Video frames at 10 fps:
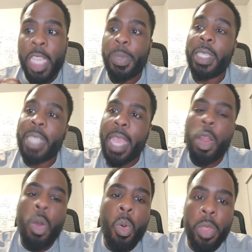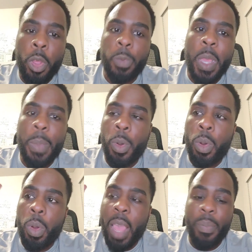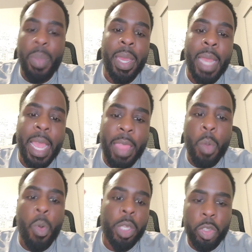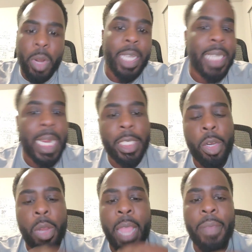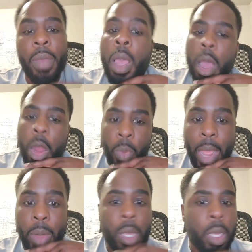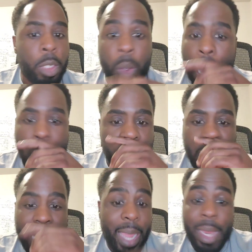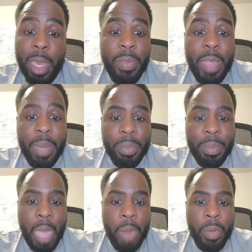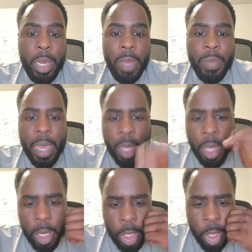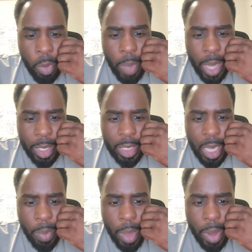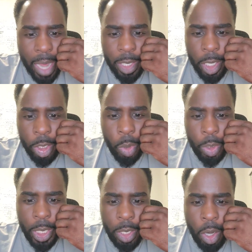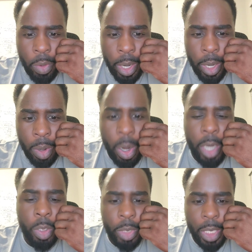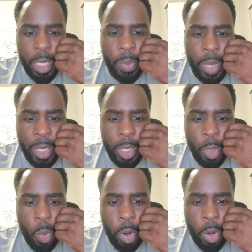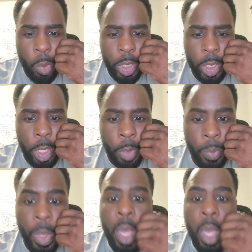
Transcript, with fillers: It's because they know where those people have been and they want to try to change their life around. So Jackie, I love that. I really love that. Do you make the same amount as an associate's RN or associates as a BSN, wondering which to do?